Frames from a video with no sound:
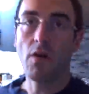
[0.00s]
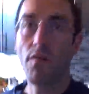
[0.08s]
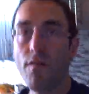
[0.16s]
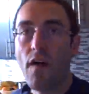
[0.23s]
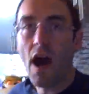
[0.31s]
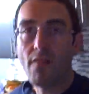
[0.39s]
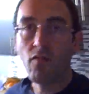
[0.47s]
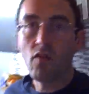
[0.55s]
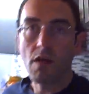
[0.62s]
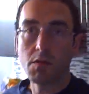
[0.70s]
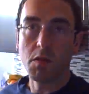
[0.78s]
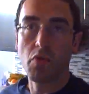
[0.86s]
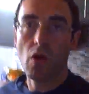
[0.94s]
about 5
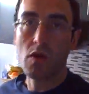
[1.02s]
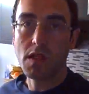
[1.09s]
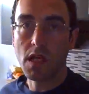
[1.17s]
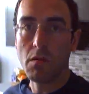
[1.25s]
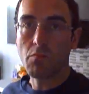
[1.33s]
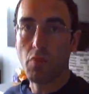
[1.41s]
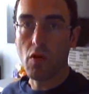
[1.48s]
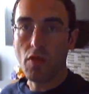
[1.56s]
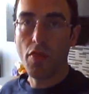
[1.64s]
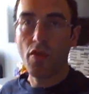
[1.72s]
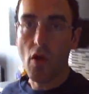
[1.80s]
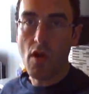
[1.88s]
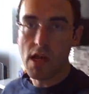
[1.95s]
grams of protein per
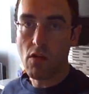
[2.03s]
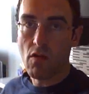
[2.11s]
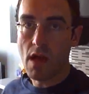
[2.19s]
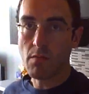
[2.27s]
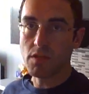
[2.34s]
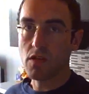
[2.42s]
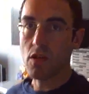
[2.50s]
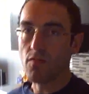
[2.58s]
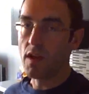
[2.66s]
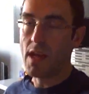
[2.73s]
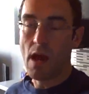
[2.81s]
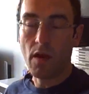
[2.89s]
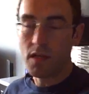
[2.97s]
30 gram
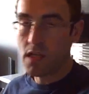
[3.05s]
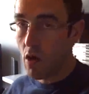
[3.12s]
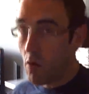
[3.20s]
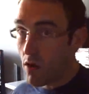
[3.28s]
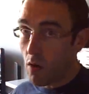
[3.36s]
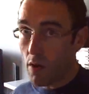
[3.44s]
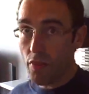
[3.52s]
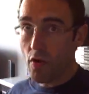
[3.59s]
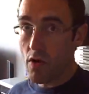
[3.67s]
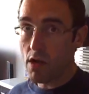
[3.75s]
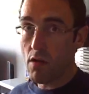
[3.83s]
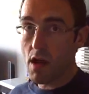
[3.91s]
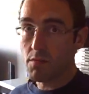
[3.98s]
serving. Now, I don't know what
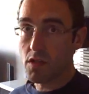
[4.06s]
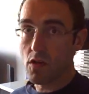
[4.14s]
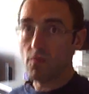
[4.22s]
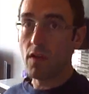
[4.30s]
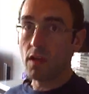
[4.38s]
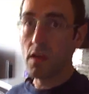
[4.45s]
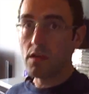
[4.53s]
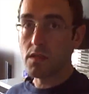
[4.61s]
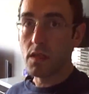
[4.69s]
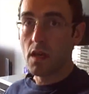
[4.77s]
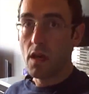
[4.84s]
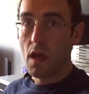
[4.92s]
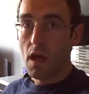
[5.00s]
30 gram serving
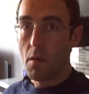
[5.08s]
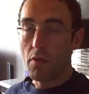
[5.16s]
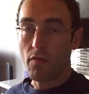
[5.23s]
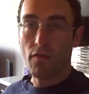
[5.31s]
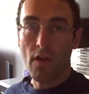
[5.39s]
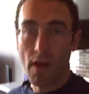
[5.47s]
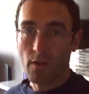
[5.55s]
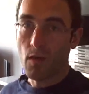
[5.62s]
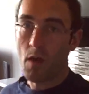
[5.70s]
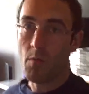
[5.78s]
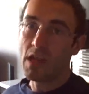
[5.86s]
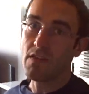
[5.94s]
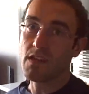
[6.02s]
is, but frankly,
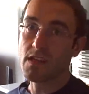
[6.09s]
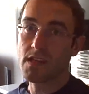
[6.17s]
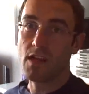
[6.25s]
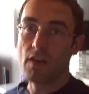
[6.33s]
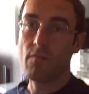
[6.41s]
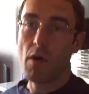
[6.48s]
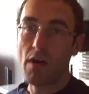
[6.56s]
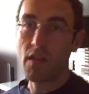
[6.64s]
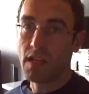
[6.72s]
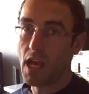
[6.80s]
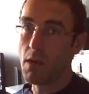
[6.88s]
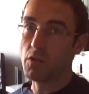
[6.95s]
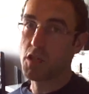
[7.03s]
I'm eating this stuff by the
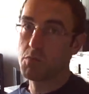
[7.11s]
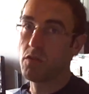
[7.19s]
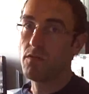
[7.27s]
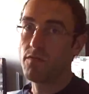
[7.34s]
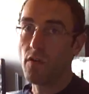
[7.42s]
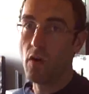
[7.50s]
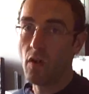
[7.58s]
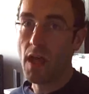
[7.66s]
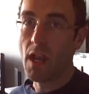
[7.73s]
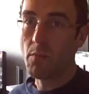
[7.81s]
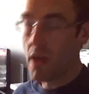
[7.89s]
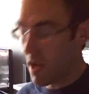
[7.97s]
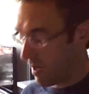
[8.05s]
tablespoonful,
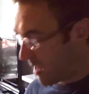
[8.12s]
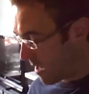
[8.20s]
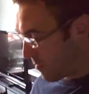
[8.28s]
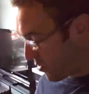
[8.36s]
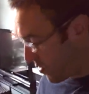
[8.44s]
and I'm getting a lot